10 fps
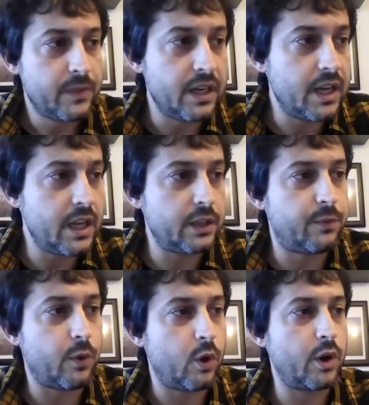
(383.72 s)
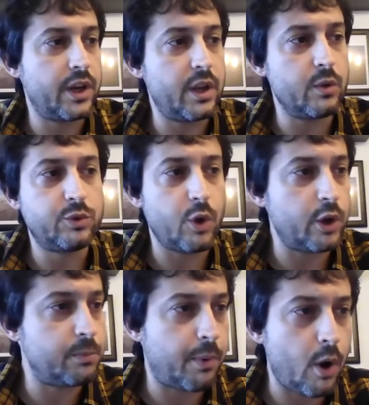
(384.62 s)
The need for new
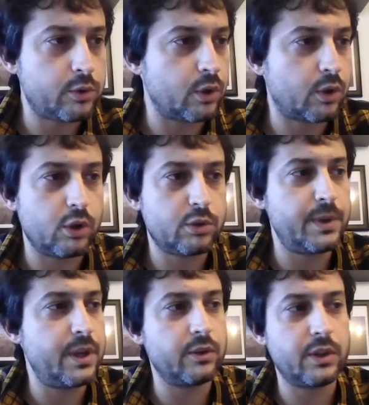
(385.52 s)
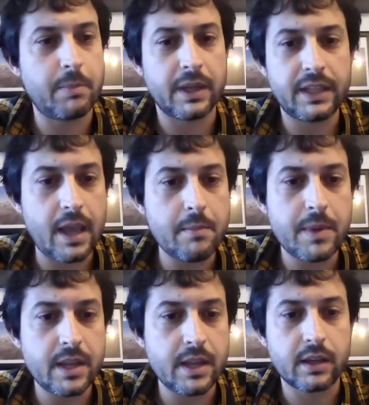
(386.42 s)
joint protocols beyond the
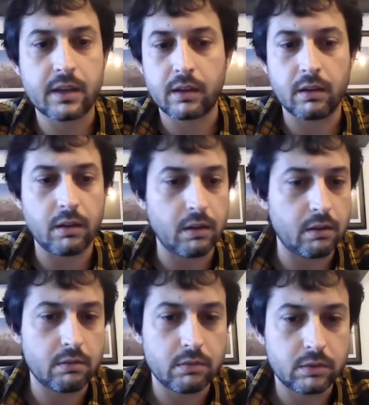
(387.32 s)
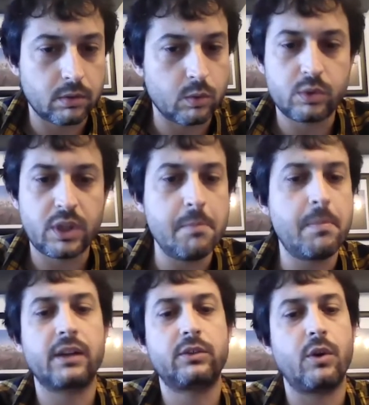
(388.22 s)
pandemic, the good
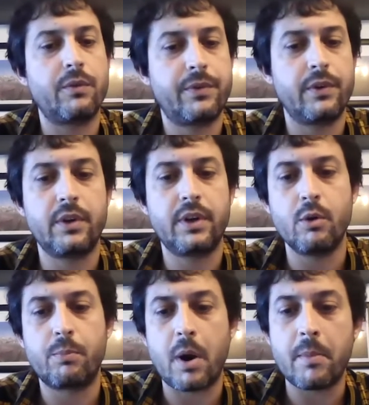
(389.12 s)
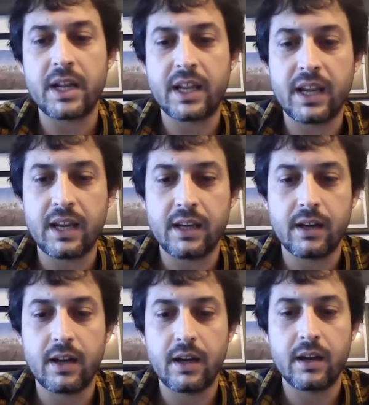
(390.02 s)
impact of new primary
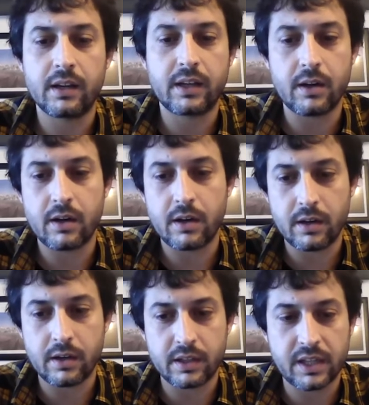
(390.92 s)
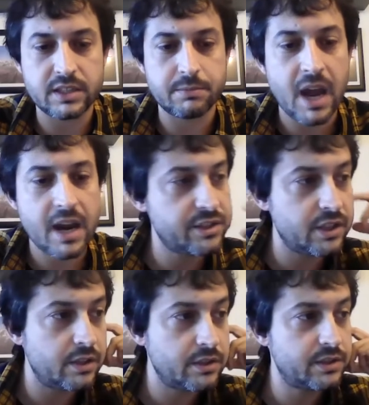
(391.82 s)
care case
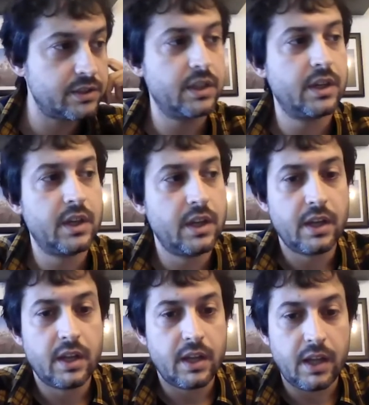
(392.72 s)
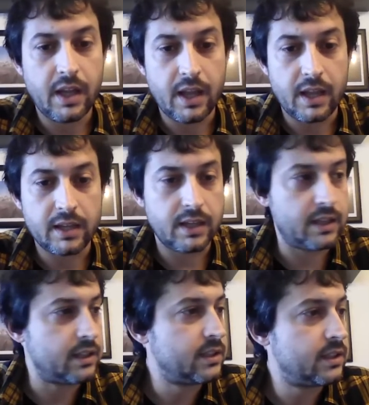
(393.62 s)
managers,
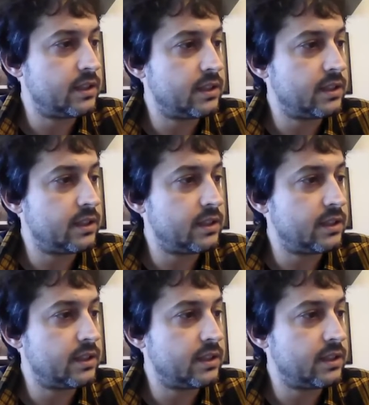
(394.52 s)
the